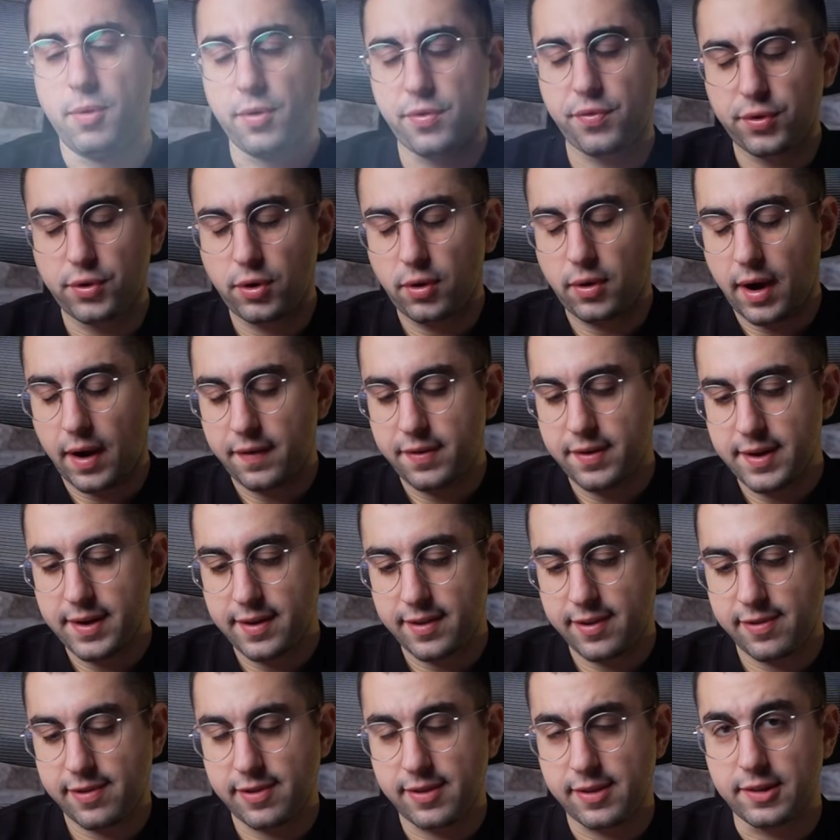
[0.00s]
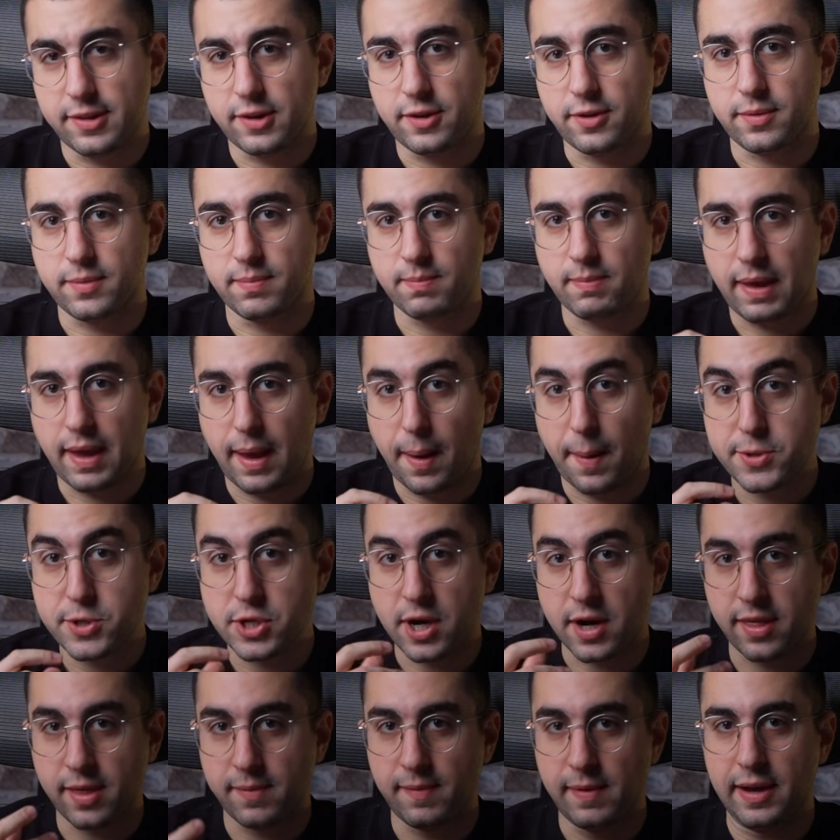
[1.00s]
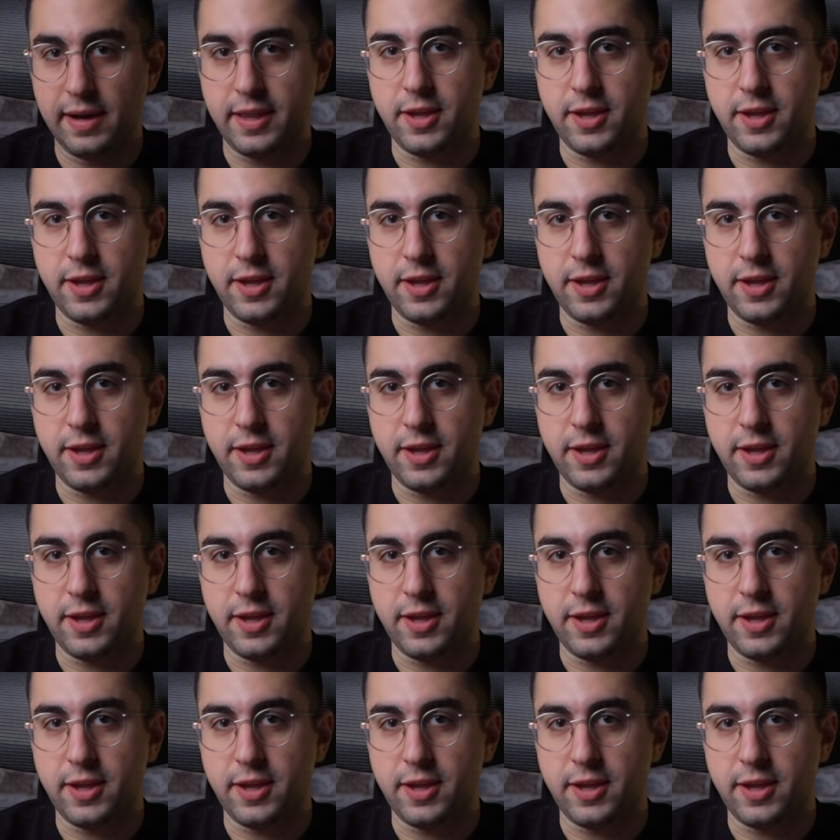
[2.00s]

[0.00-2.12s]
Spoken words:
photographers don't capture the Milky